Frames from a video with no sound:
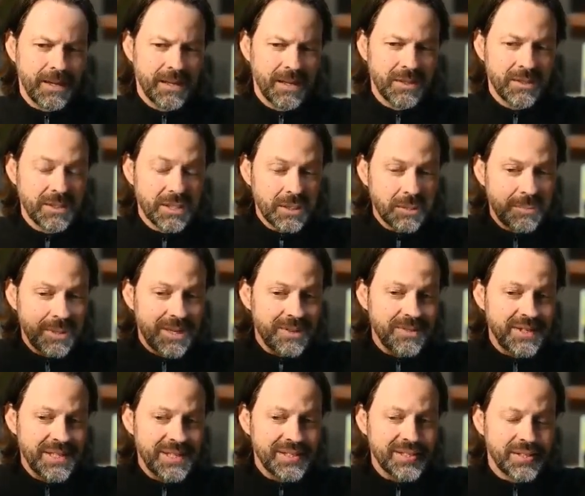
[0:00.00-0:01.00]
a little bit of
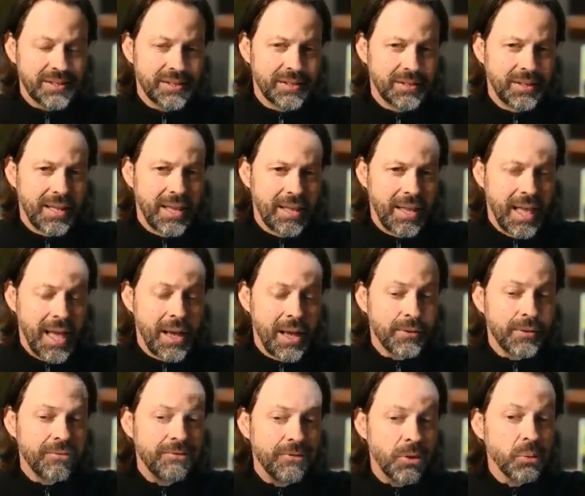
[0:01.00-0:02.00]
these out
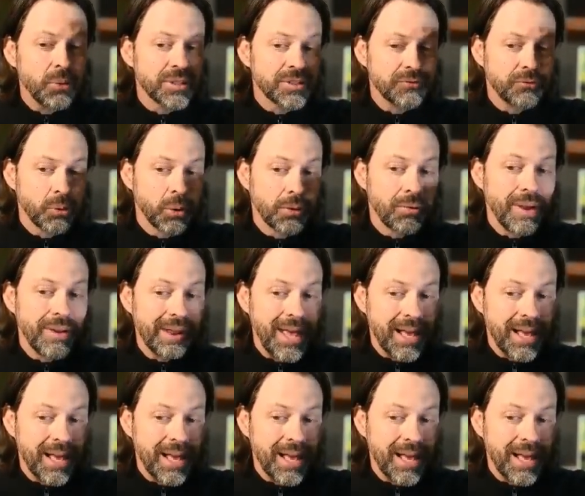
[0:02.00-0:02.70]
of focus foreground